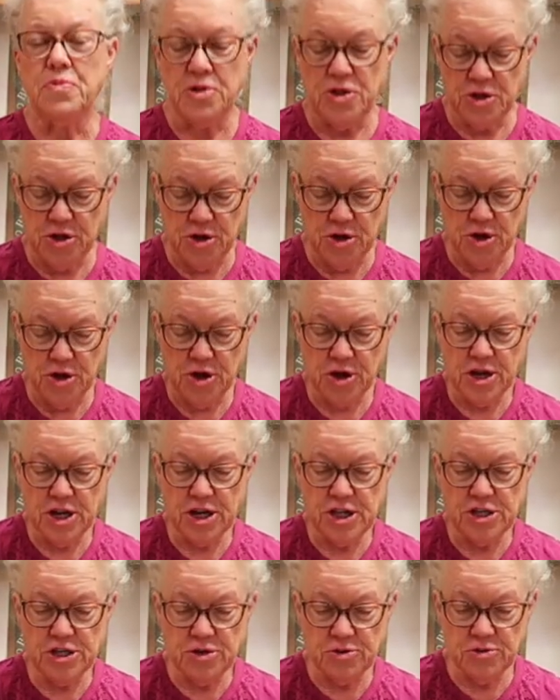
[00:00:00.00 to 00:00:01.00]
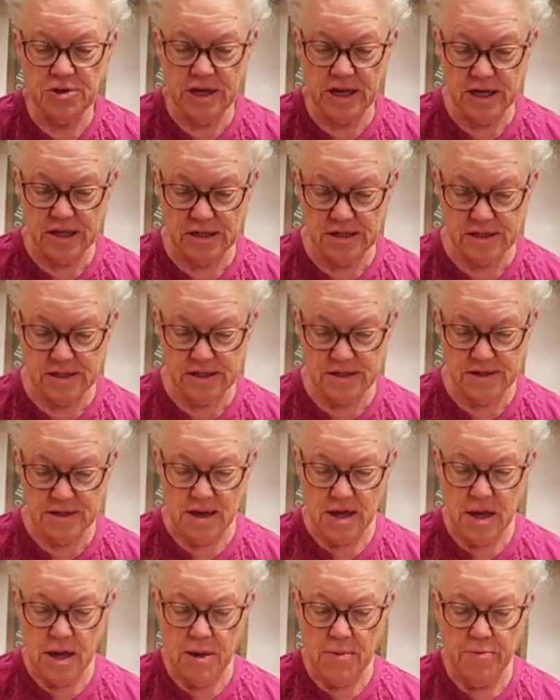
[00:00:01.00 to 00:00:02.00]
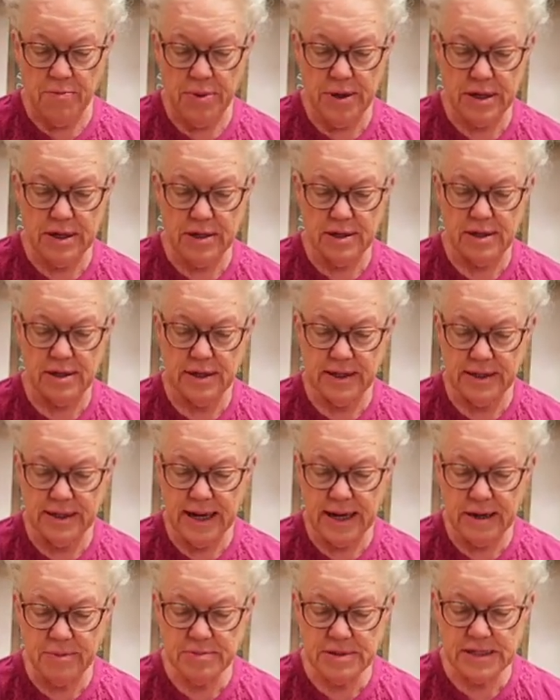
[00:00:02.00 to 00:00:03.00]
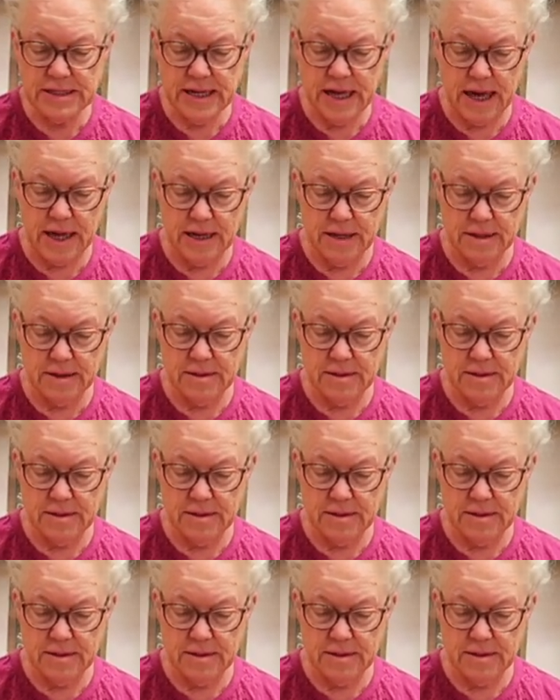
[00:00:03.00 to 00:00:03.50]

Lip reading: you're going to do this, but let them sit.